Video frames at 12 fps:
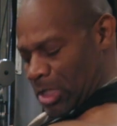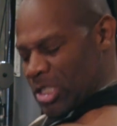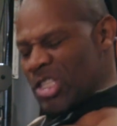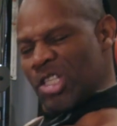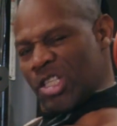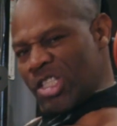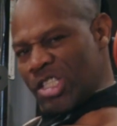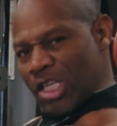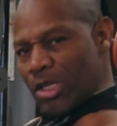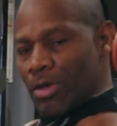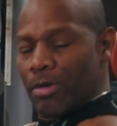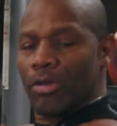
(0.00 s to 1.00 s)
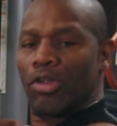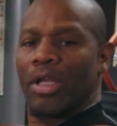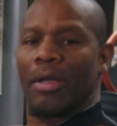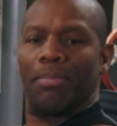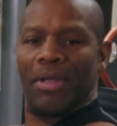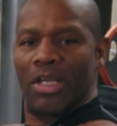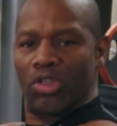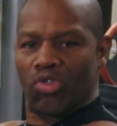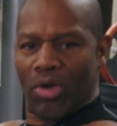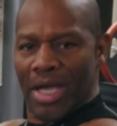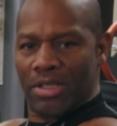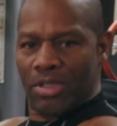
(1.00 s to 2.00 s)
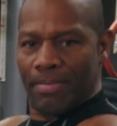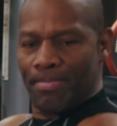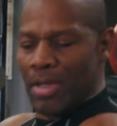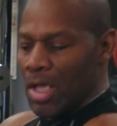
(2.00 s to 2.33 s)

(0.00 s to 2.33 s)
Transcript: to the center, you get a peak contraction.